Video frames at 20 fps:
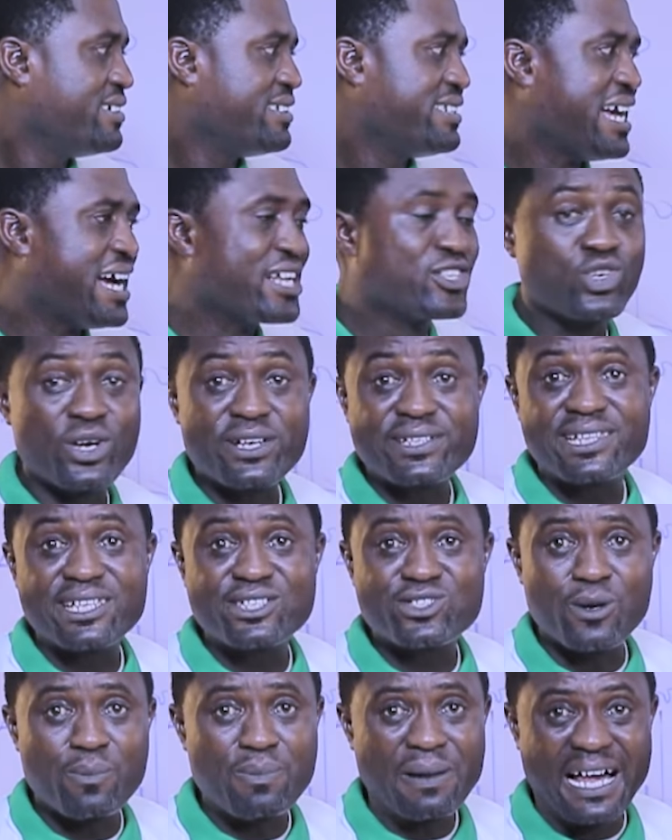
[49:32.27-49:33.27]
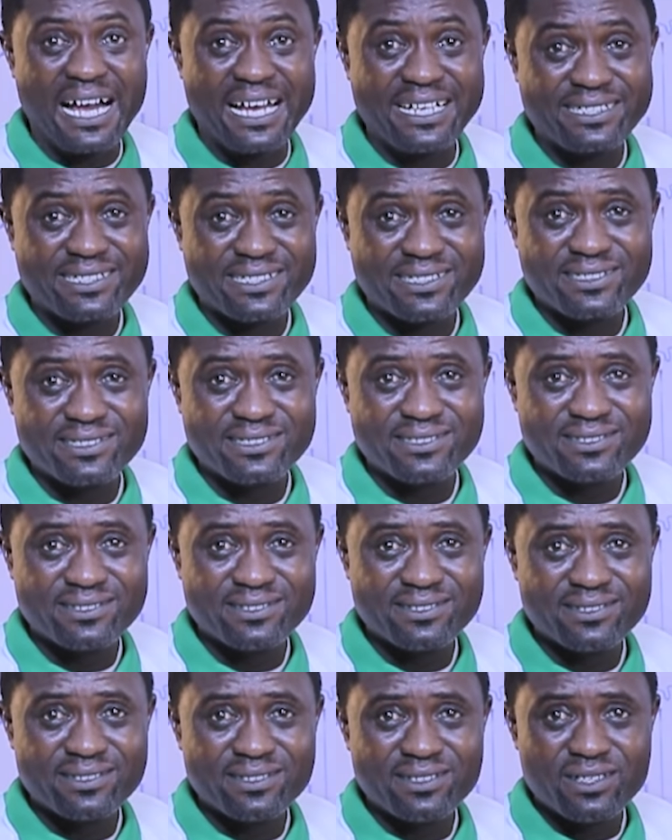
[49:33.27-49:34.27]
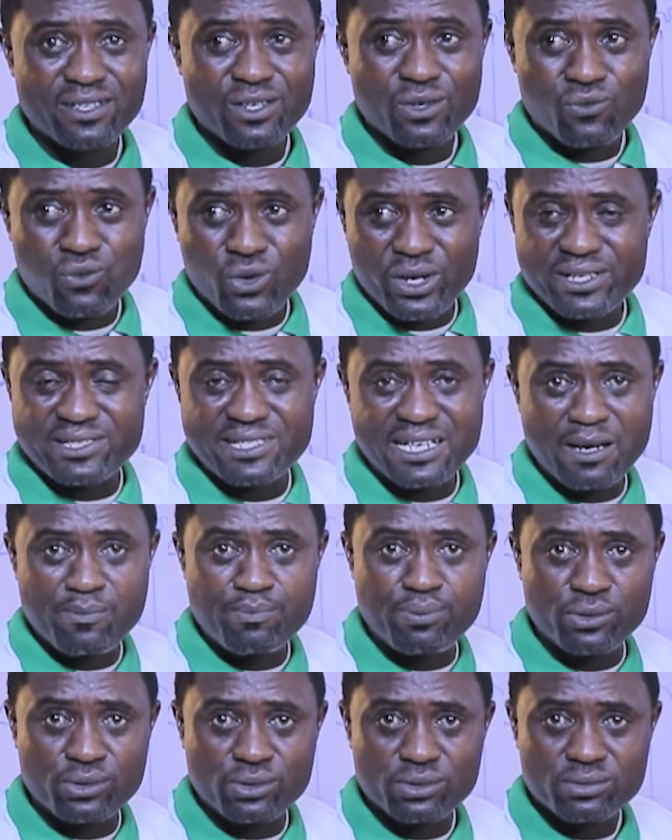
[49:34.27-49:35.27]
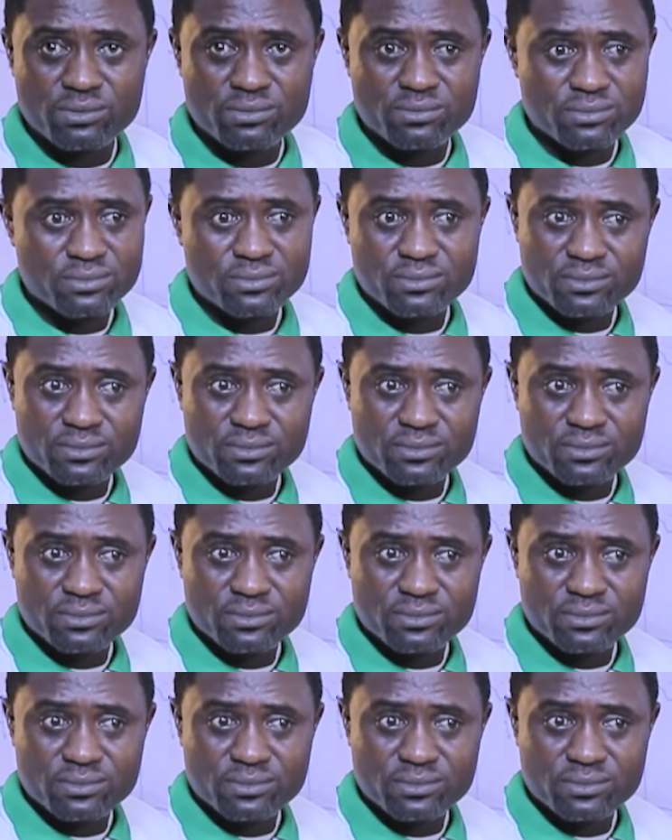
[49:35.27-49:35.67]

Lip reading: They are jointly supplied. For example,